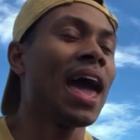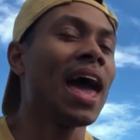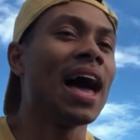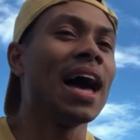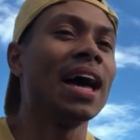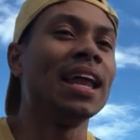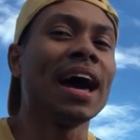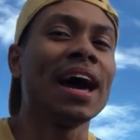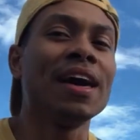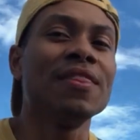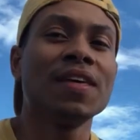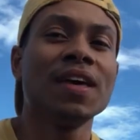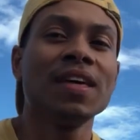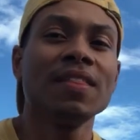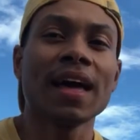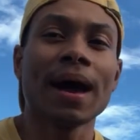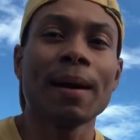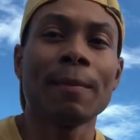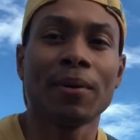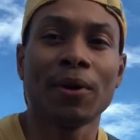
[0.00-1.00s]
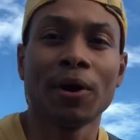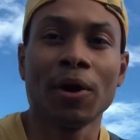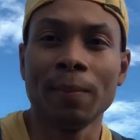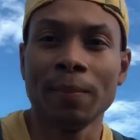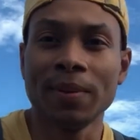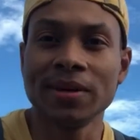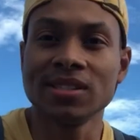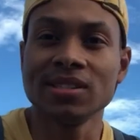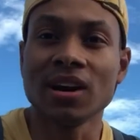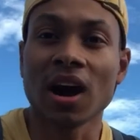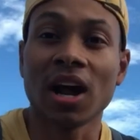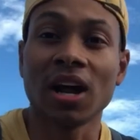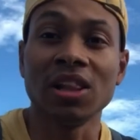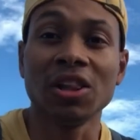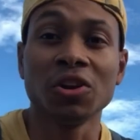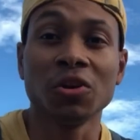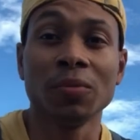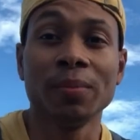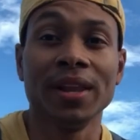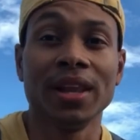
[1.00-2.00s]
and I think that purpose got a
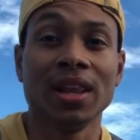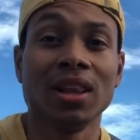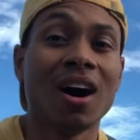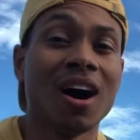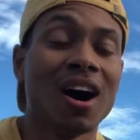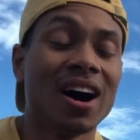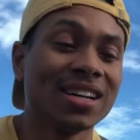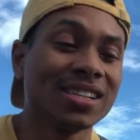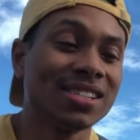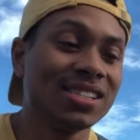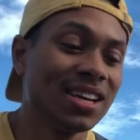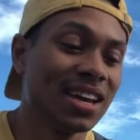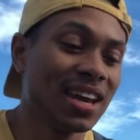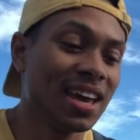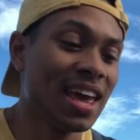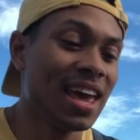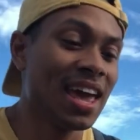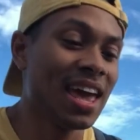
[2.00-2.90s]
little bit lost